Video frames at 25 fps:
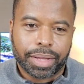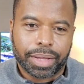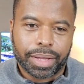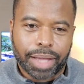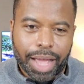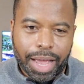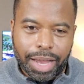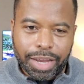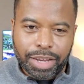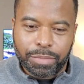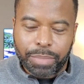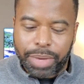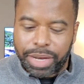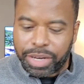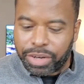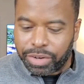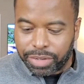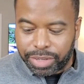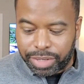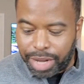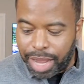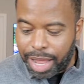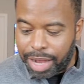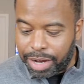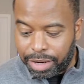How you make your
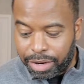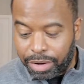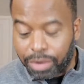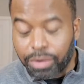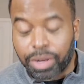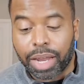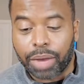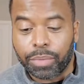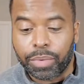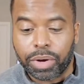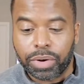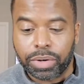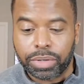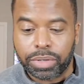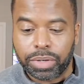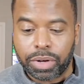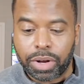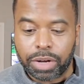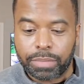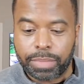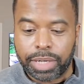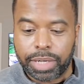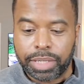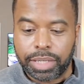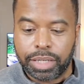salad. Okay, we're going to
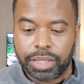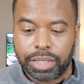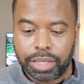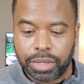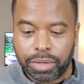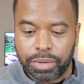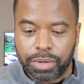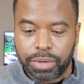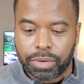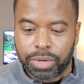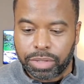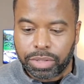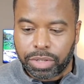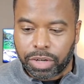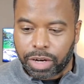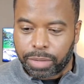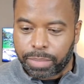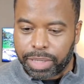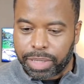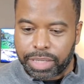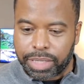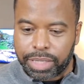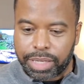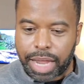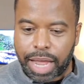talk about that too. We're going to talk
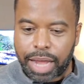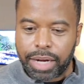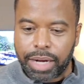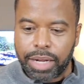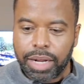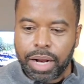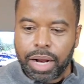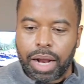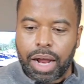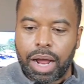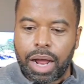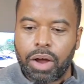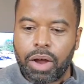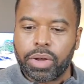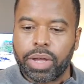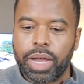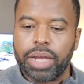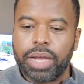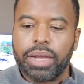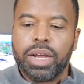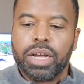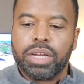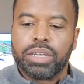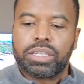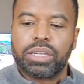about the salad.
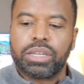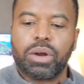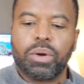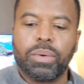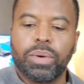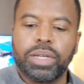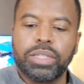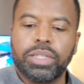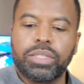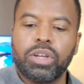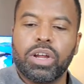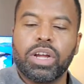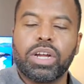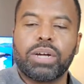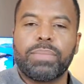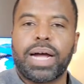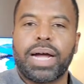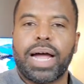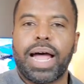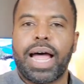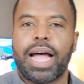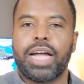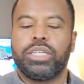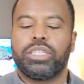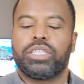Okay, so let's talk
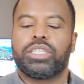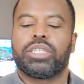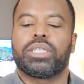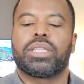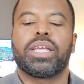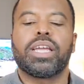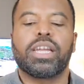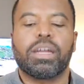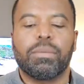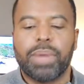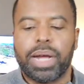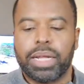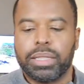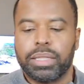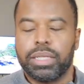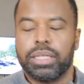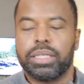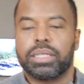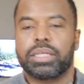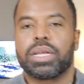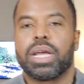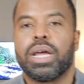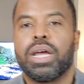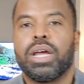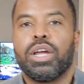about how you should think about
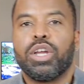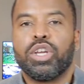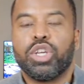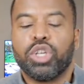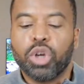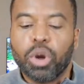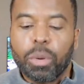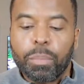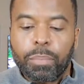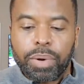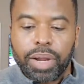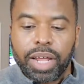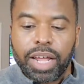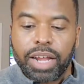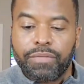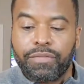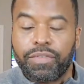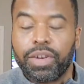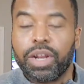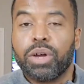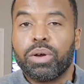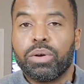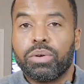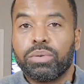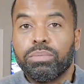this. Your blood
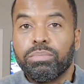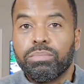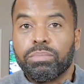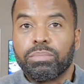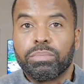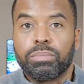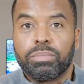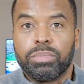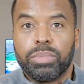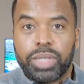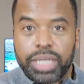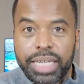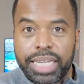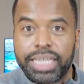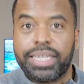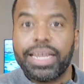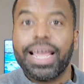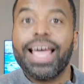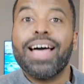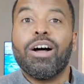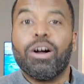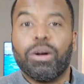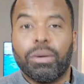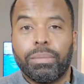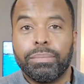flow needs
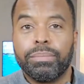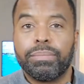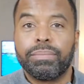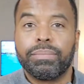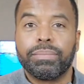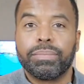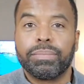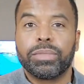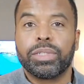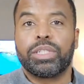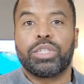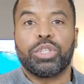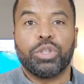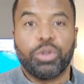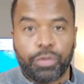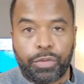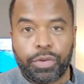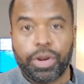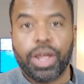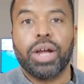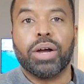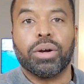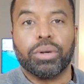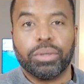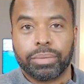help to
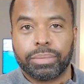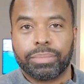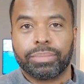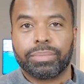flow.